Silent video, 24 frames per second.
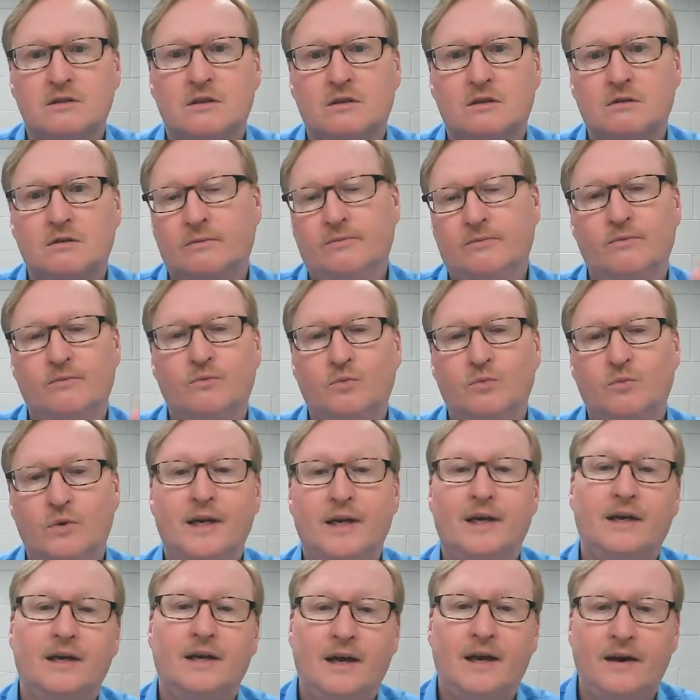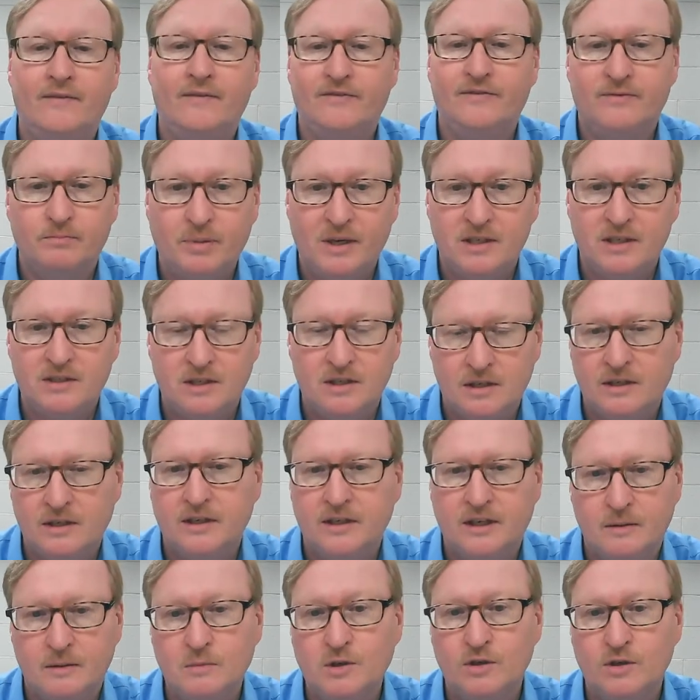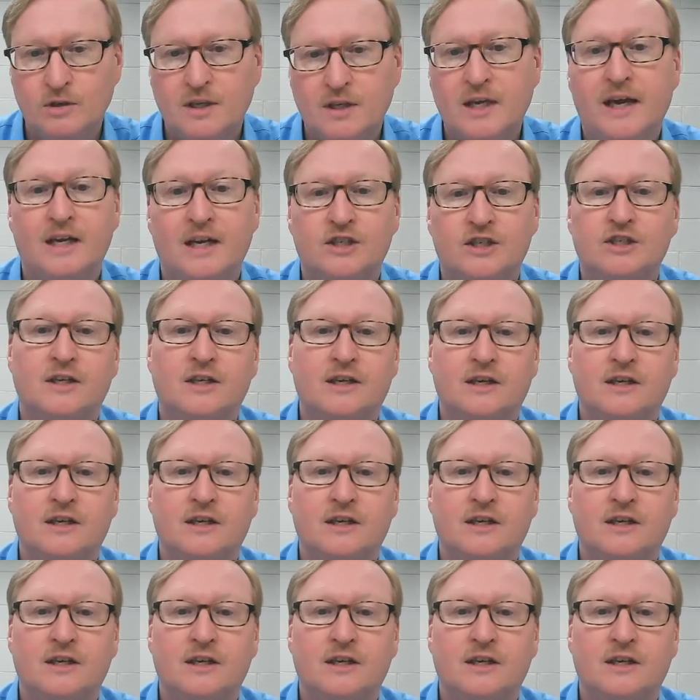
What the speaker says: or what I have basically communication,